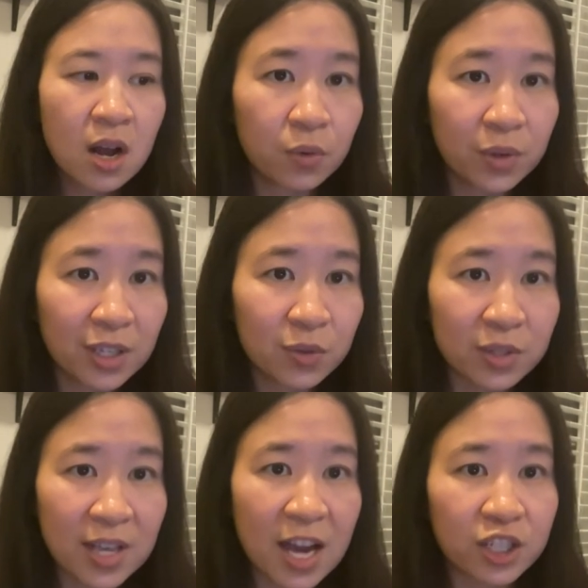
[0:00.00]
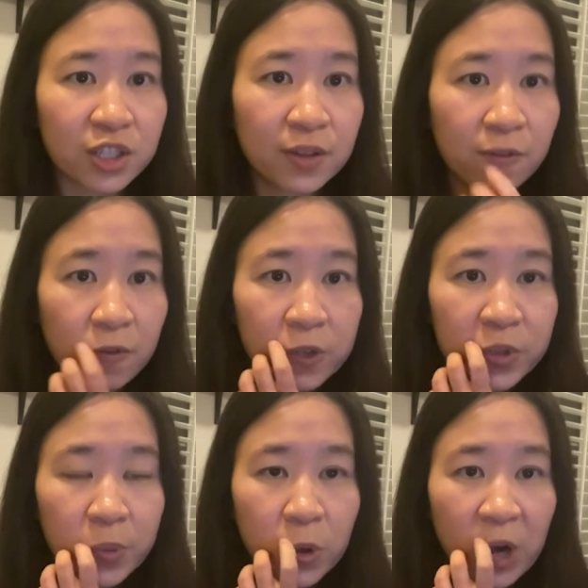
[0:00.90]
Queens was actually the
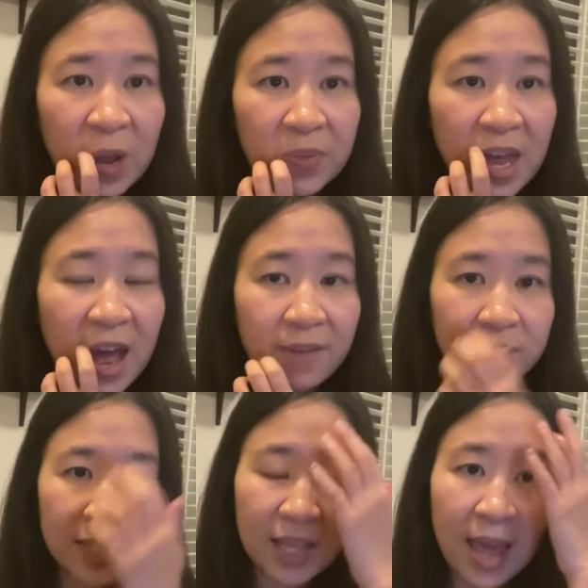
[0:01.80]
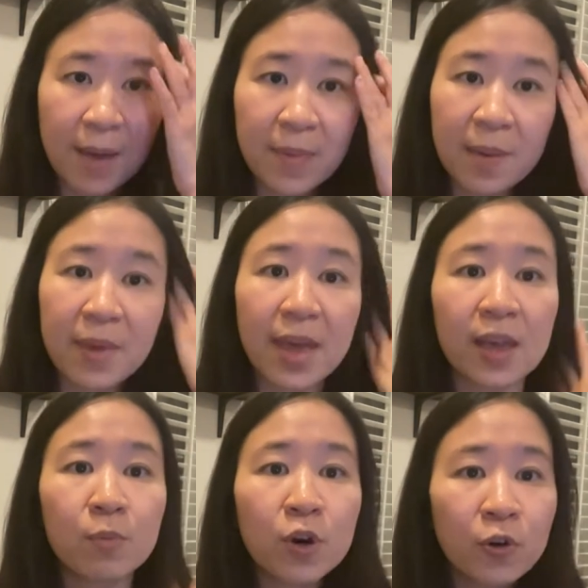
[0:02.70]
first program that had this
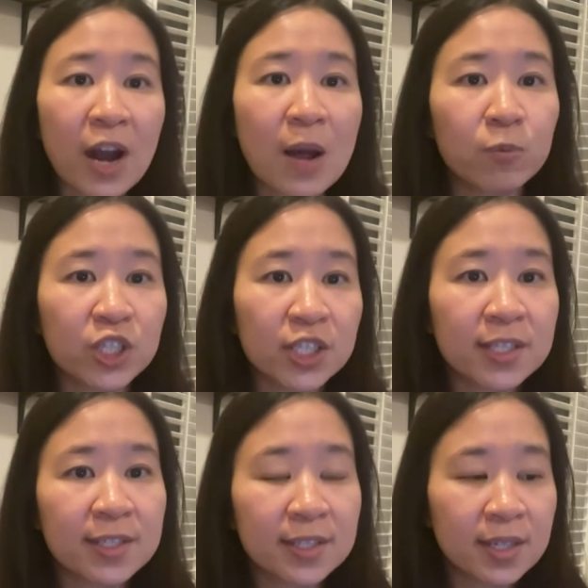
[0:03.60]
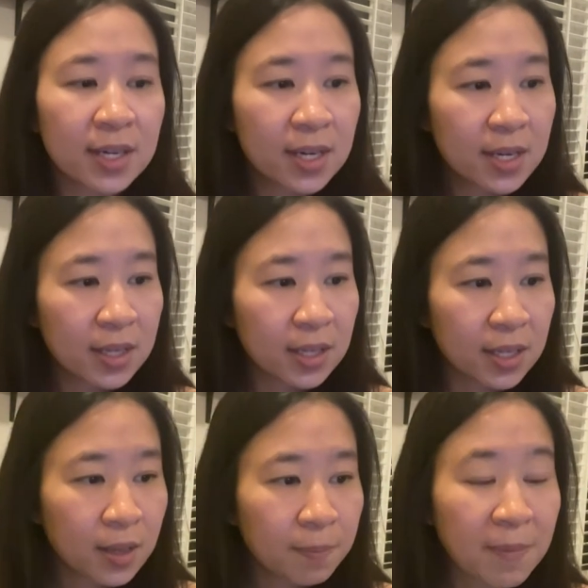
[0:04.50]
MMA program, which is
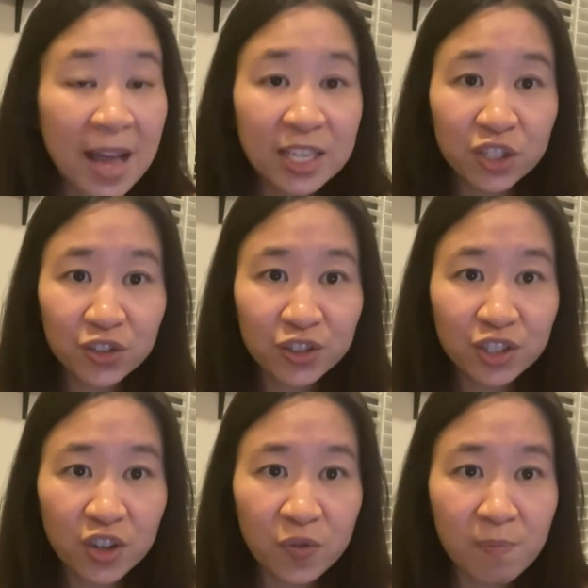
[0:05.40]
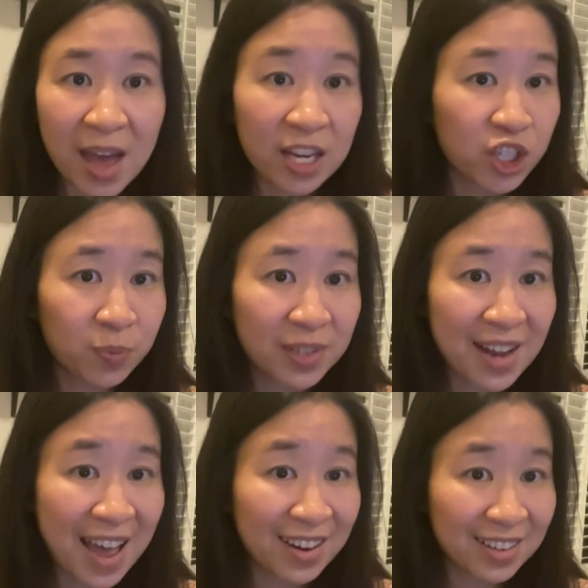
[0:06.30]
the Masters of
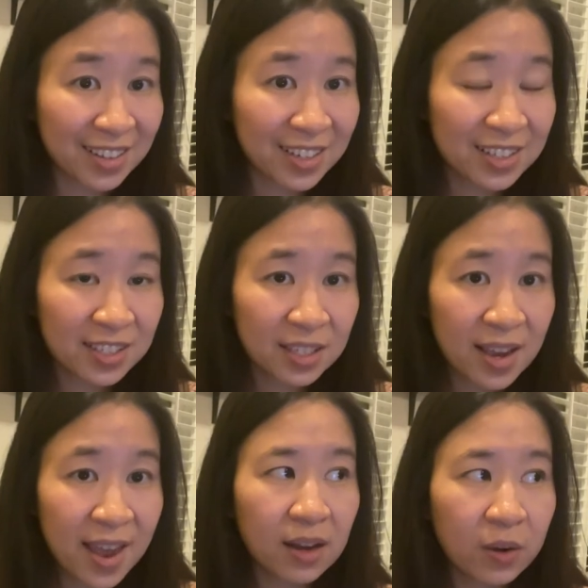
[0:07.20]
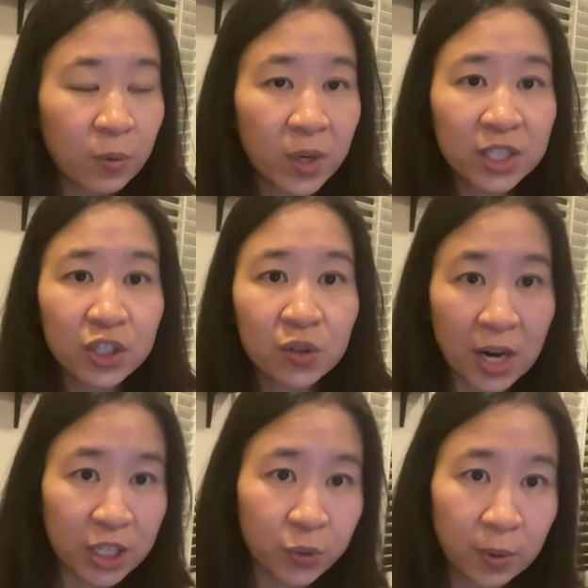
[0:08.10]
Management Analytics. Once you
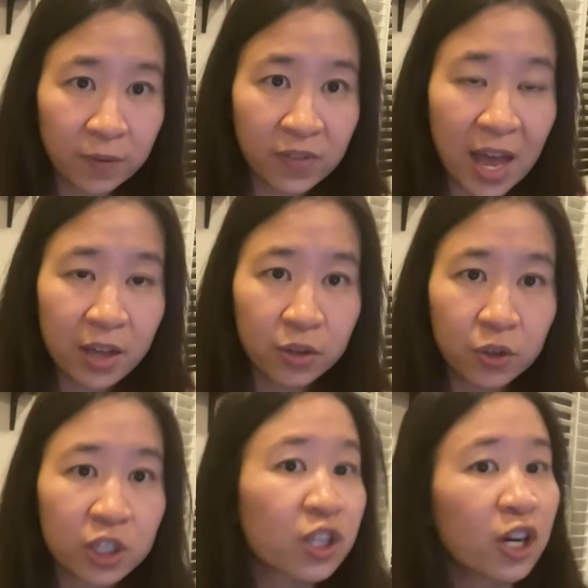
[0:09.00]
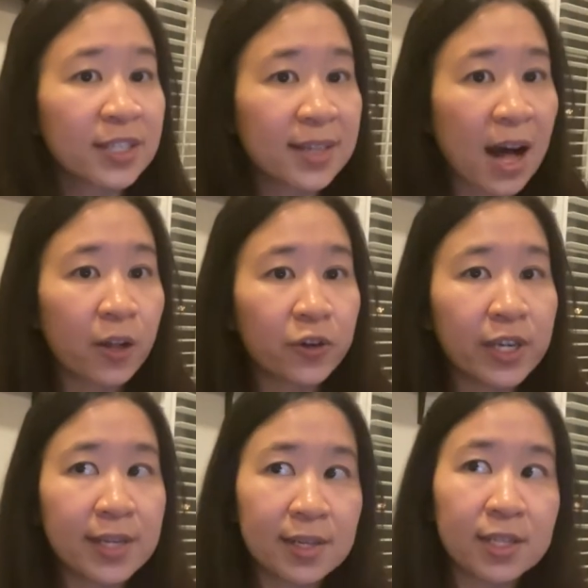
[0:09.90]
graduate with that, your starting
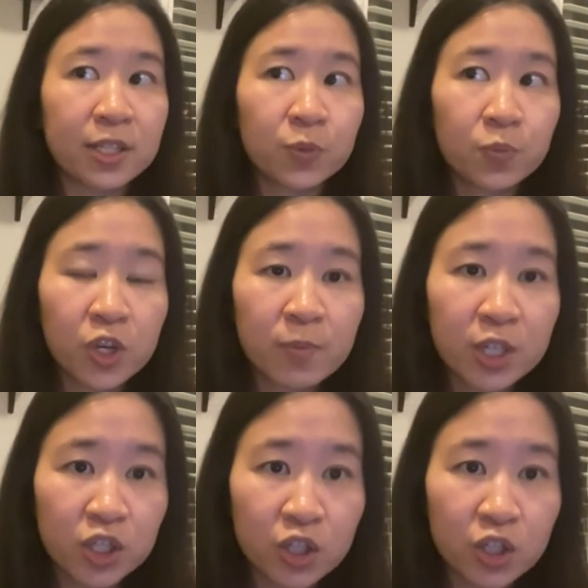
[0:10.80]
salary is pretty much